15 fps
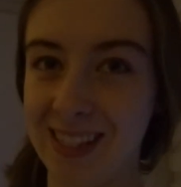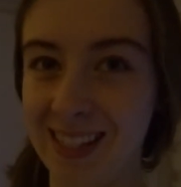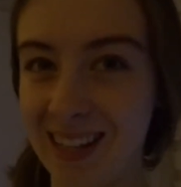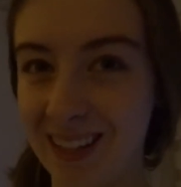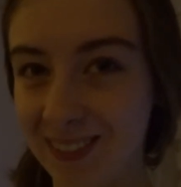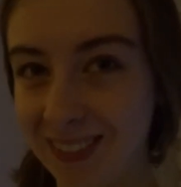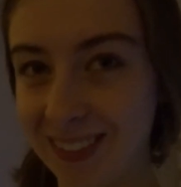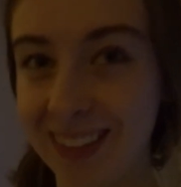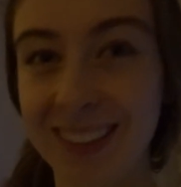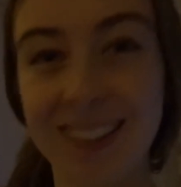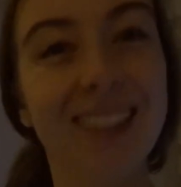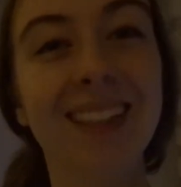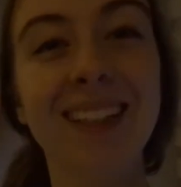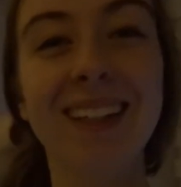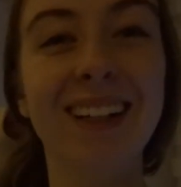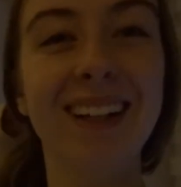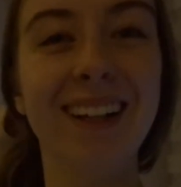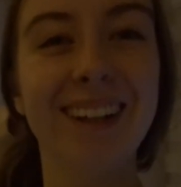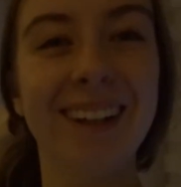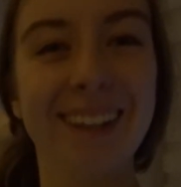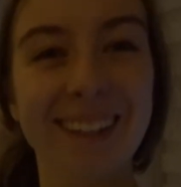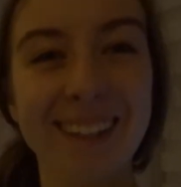in the oven.
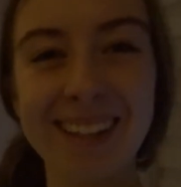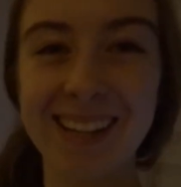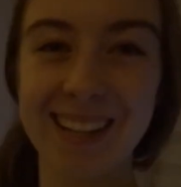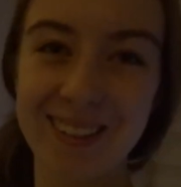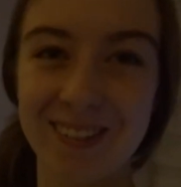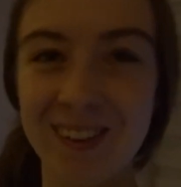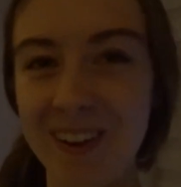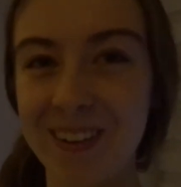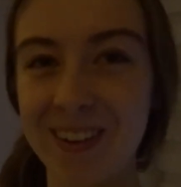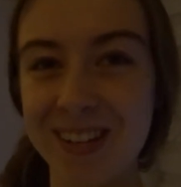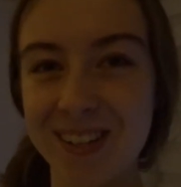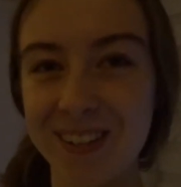Thank you very much